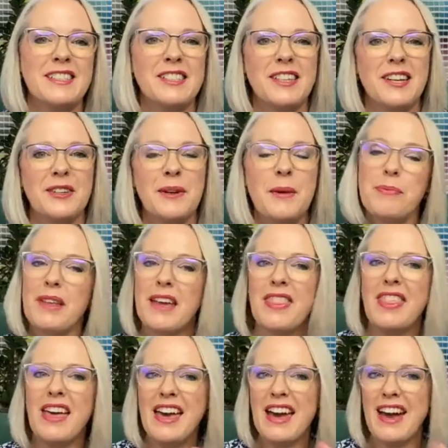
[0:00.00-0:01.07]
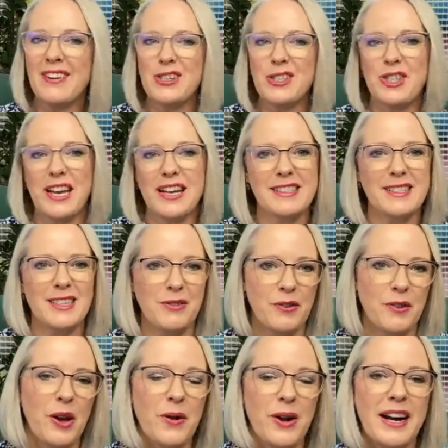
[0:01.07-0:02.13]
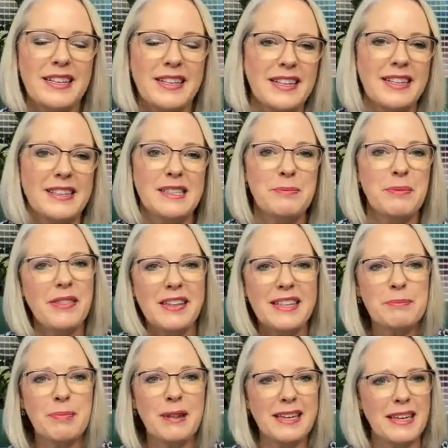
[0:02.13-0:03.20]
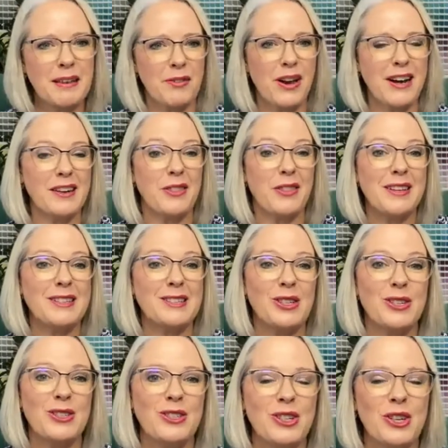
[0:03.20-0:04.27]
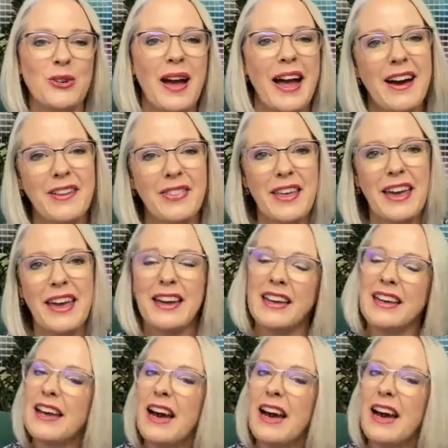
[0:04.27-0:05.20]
So they are just a few ideas, but there's plenty of kind of things you can do out there